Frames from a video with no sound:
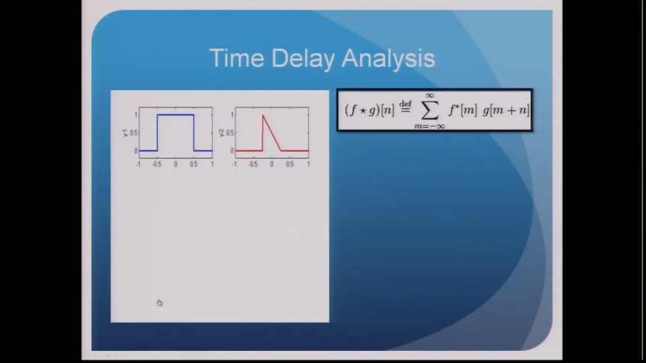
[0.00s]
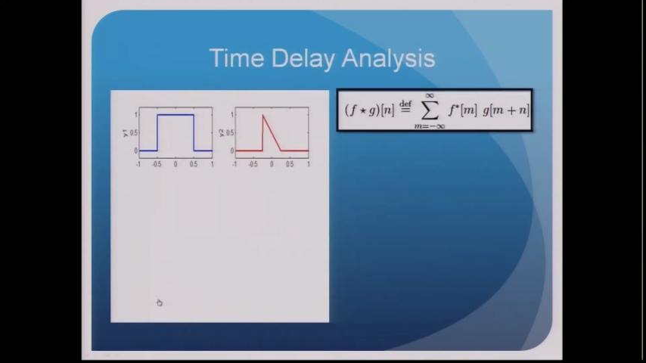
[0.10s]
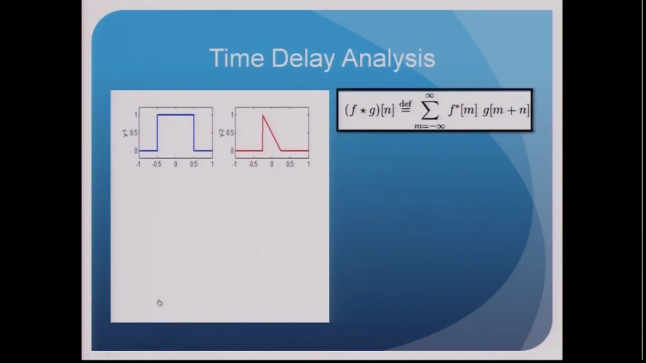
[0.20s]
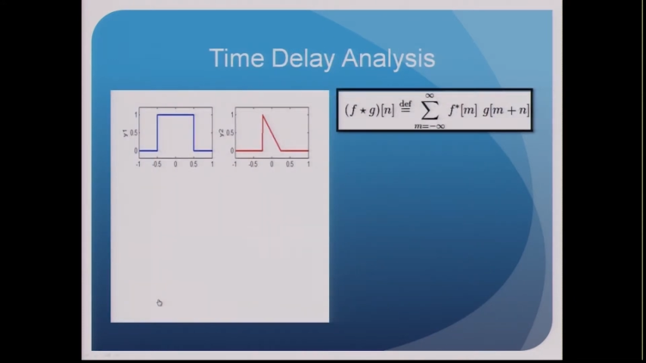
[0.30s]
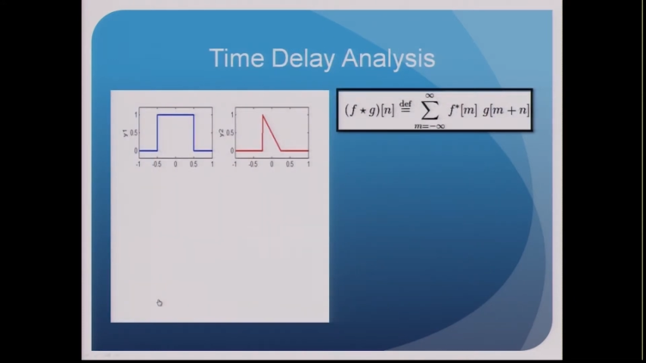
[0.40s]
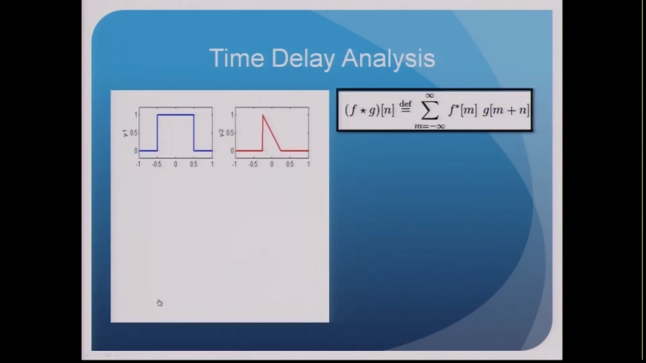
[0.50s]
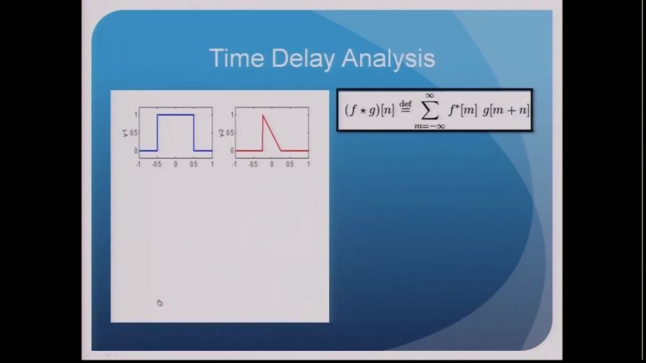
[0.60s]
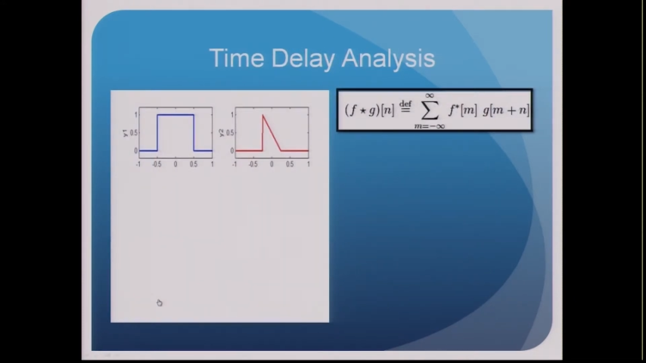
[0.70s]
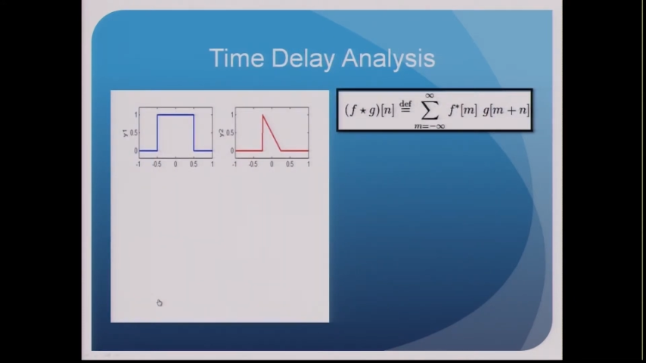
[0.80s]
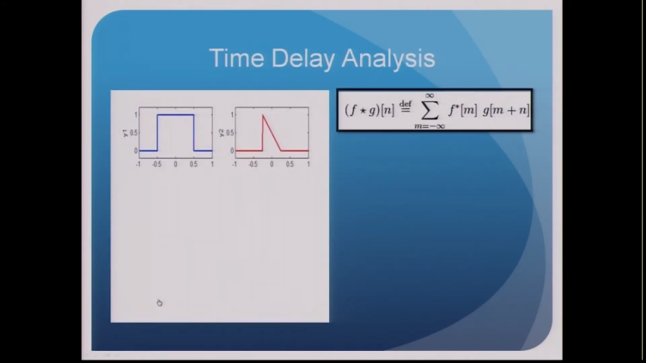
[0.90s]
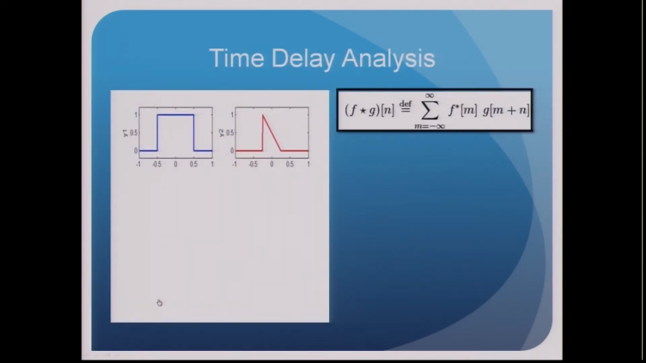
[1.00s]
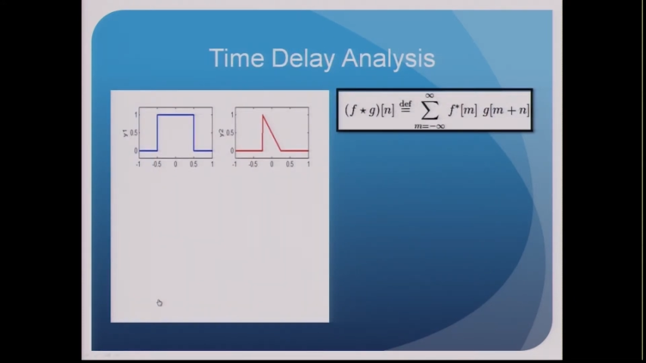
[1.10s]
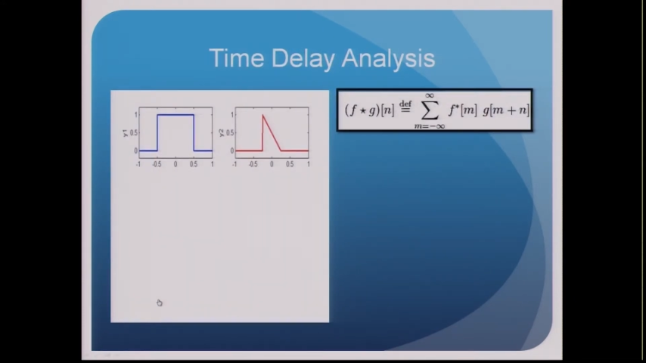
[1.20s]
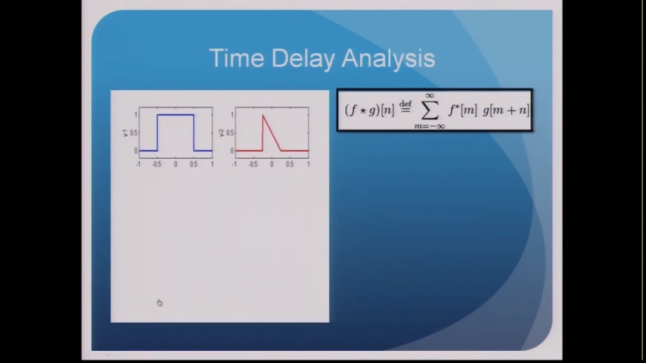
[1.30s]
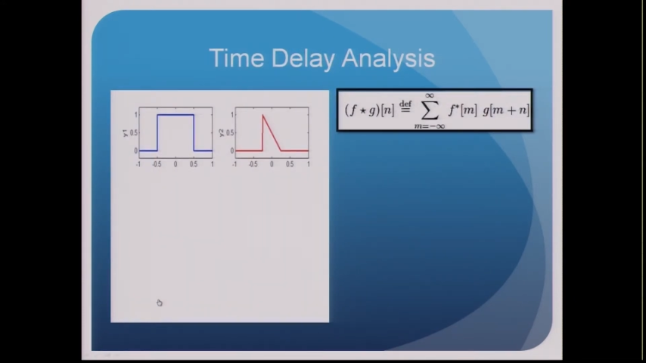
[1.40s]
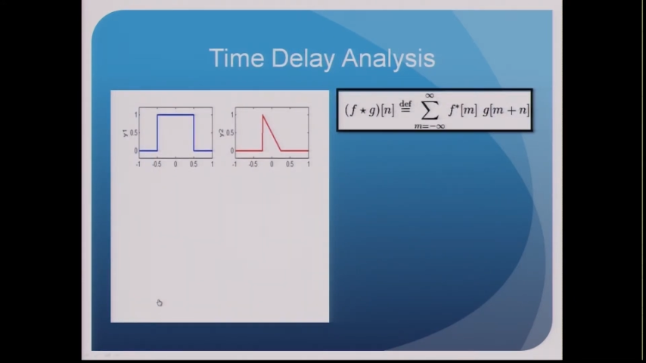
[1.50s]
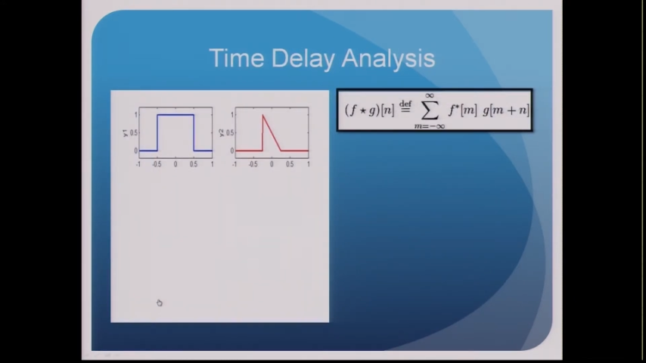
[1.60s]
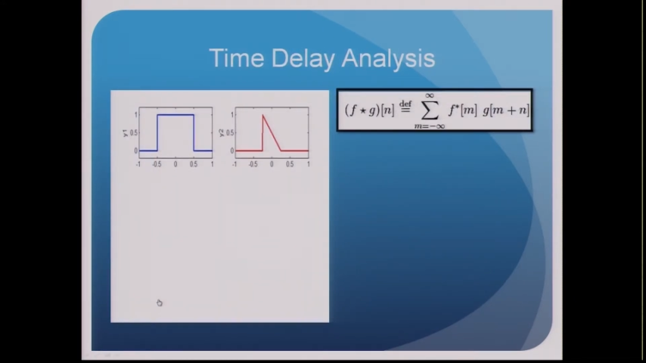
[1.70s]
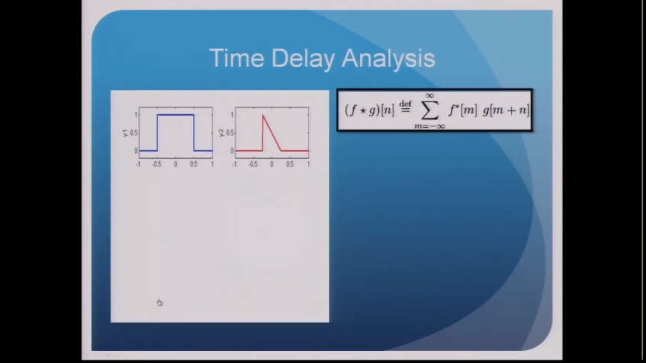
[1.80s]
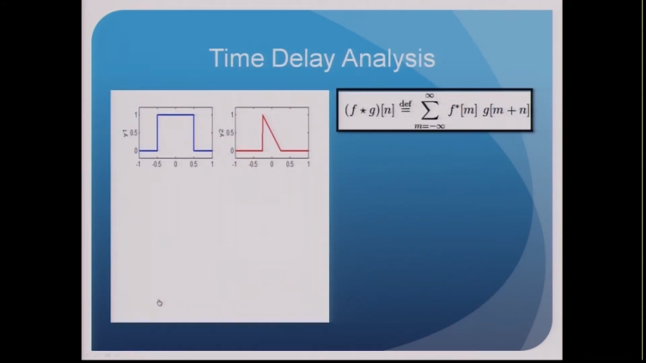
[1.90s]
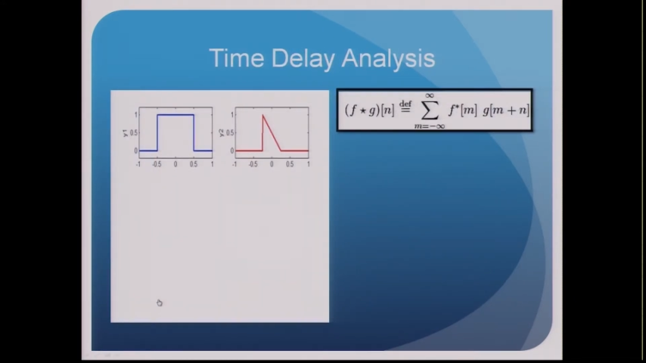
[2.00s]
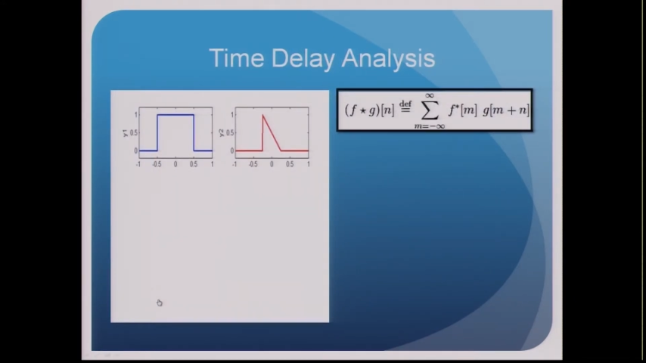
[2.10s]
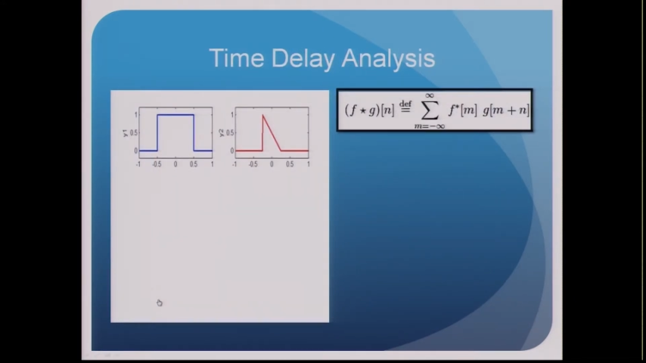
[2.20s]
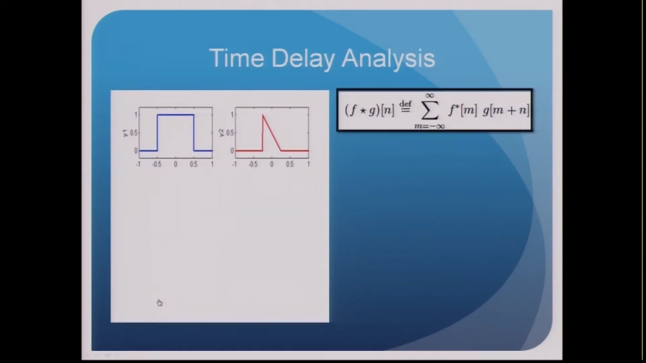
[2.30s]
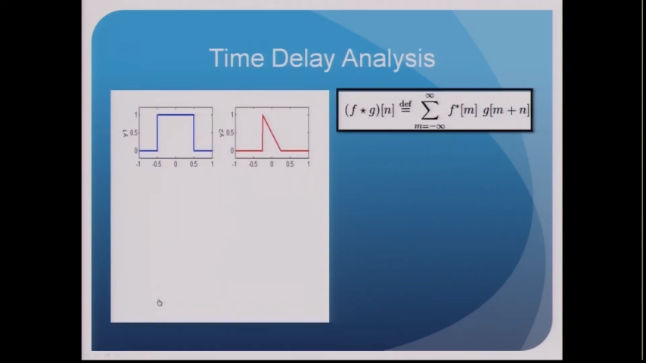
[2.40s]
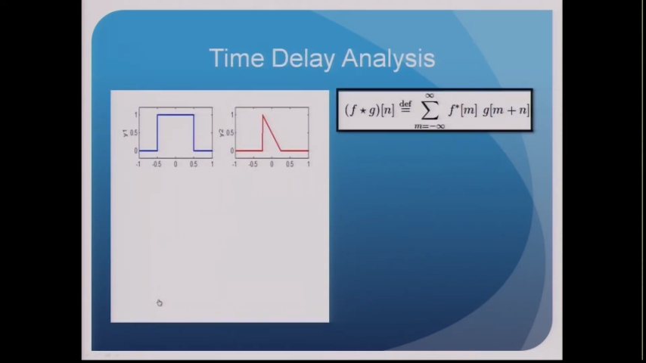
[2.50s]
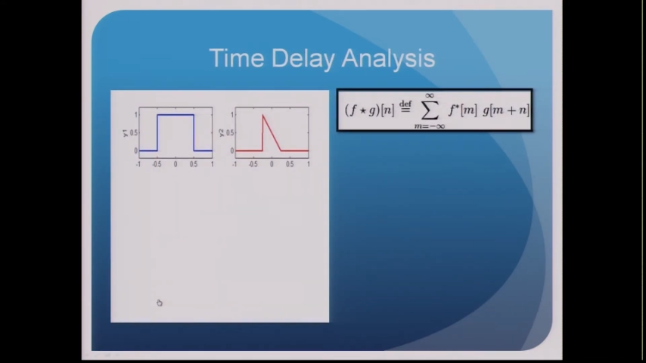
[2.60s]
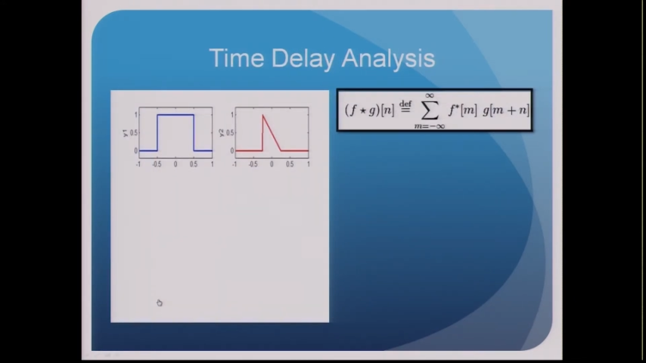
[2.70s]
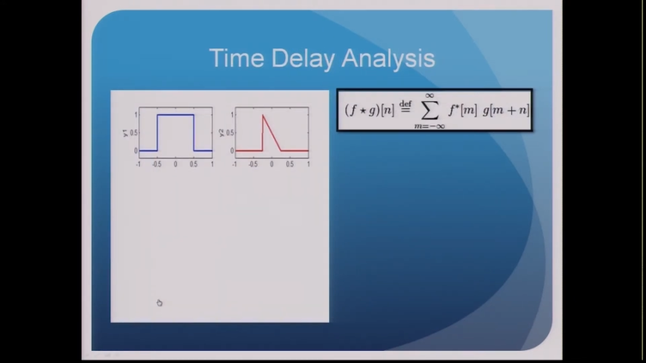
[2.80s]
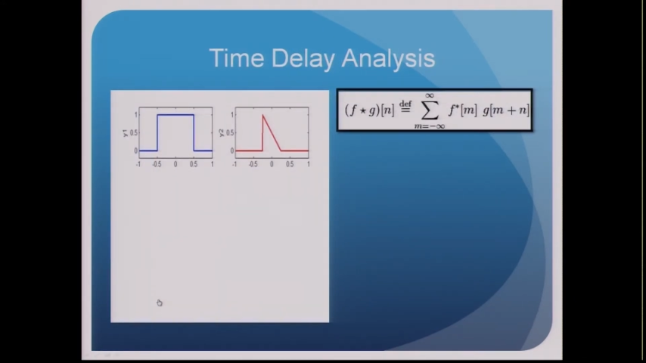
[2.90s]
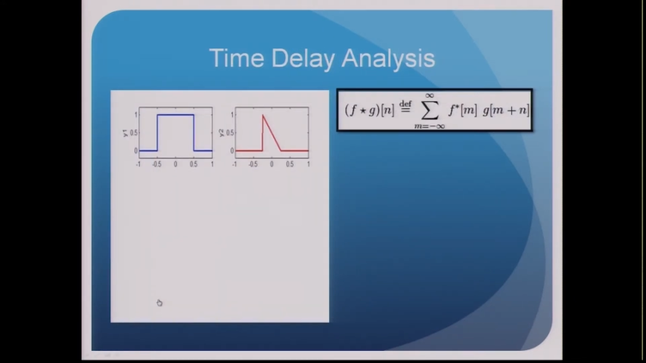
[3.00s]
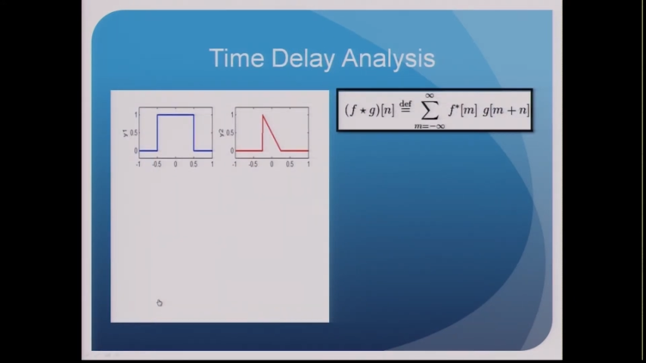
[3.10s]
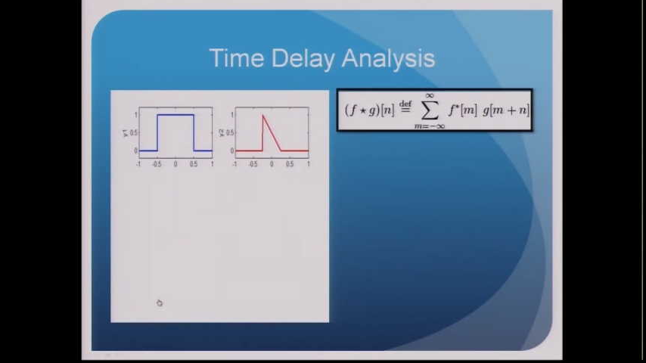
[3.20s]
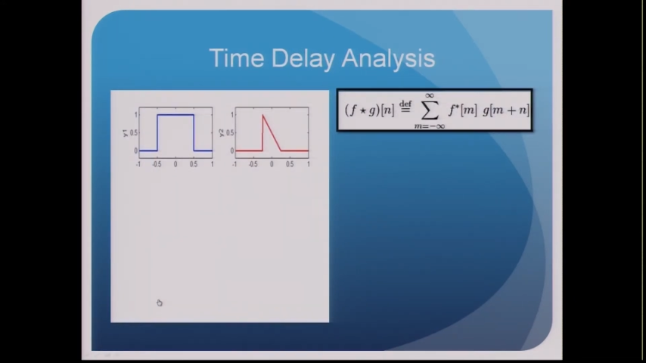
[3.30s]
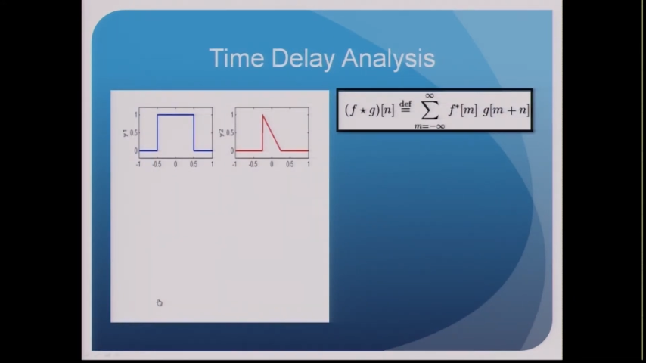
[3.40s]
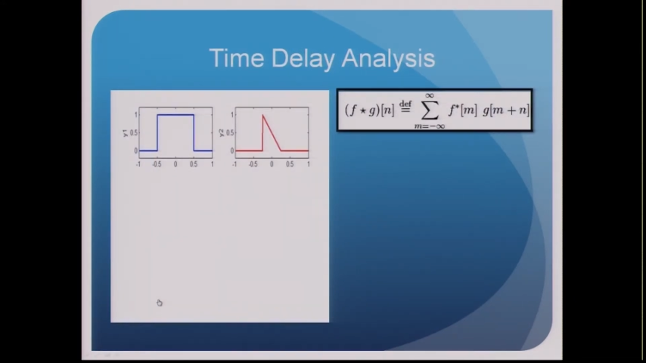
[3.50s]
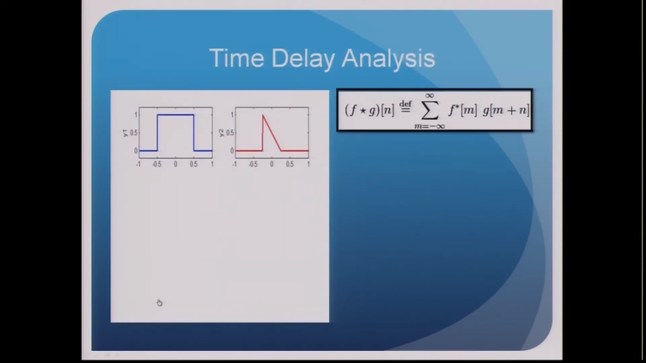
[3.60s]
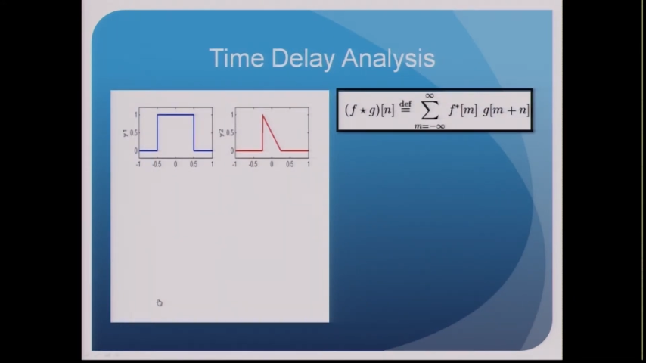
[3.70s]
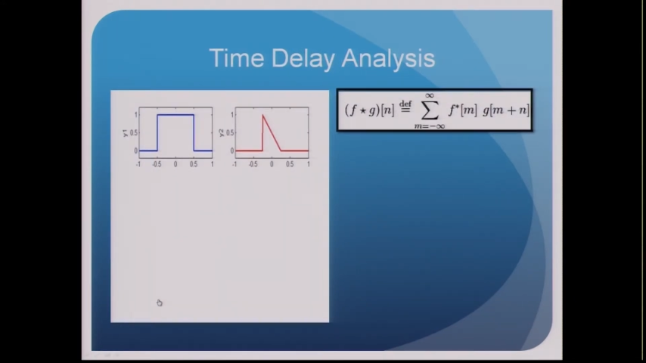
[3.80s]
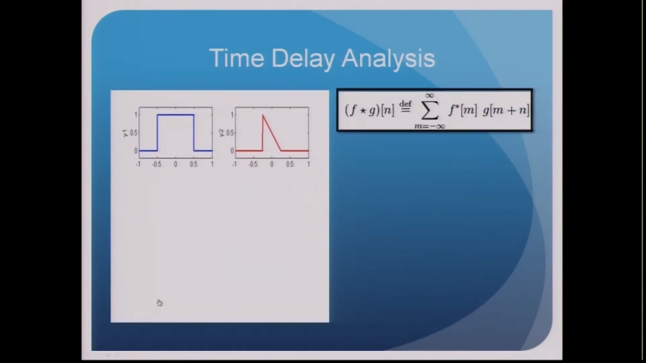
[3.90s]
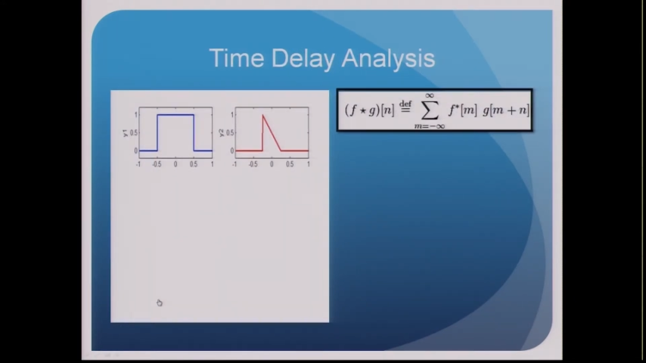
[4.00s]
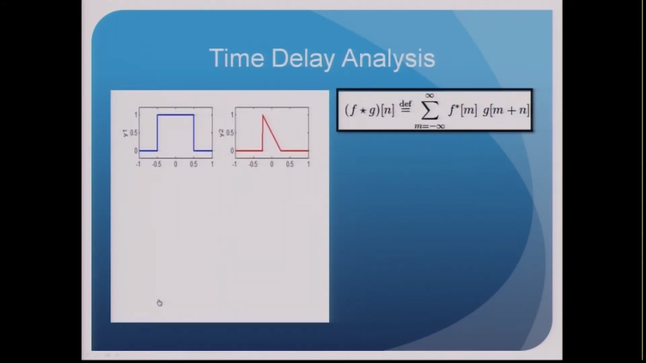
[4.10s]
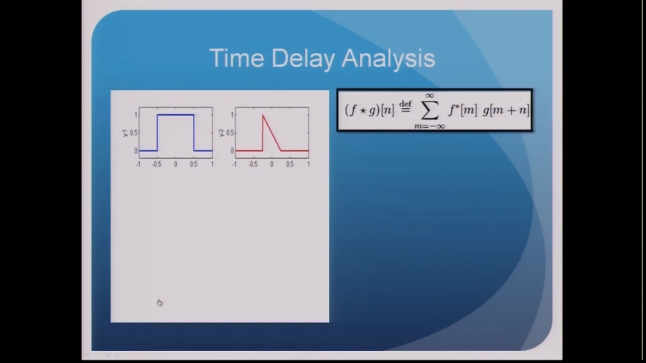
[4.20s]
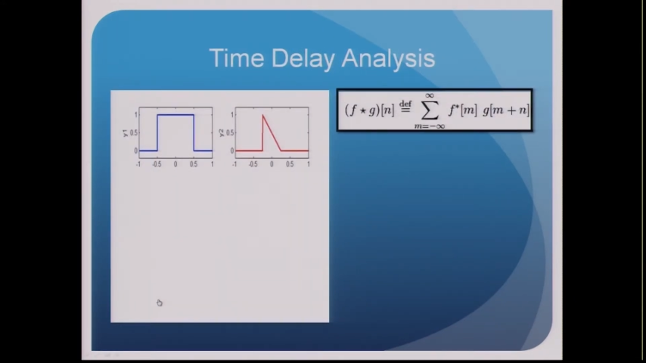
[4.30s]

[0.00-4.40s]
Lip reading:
No face is visible, so there are no lips to read.